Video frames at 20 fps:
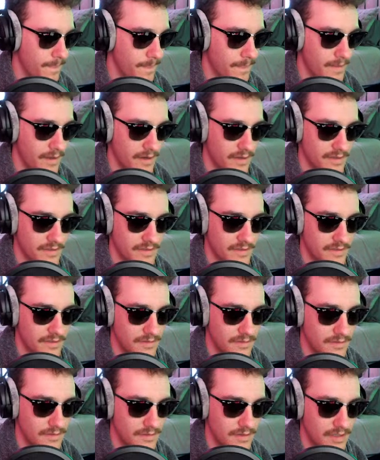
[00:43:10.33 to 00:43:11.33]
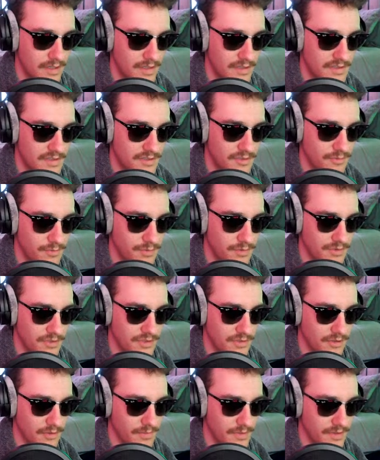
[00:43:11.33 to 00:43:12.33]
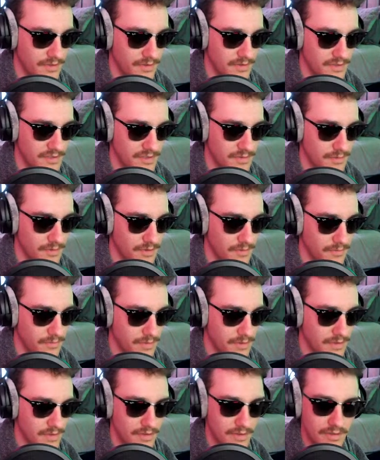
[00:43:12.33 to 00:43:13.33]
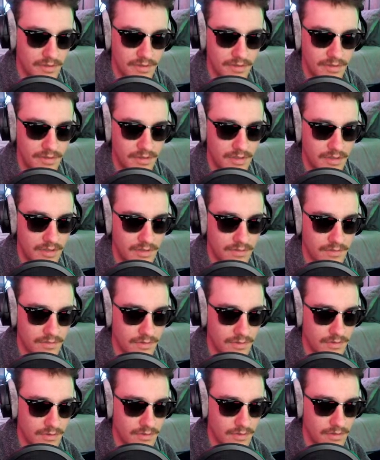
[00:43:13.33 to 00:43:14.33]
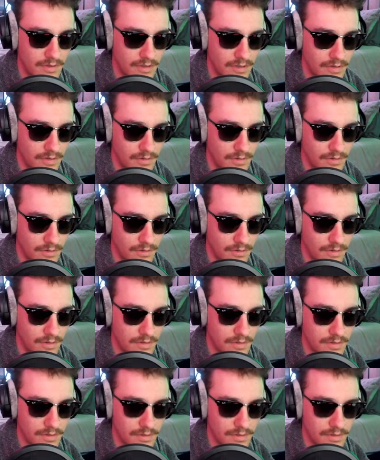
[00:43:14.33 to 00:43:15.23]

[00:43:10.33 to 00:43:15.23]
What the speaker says: Not super sure about this one, but you never know.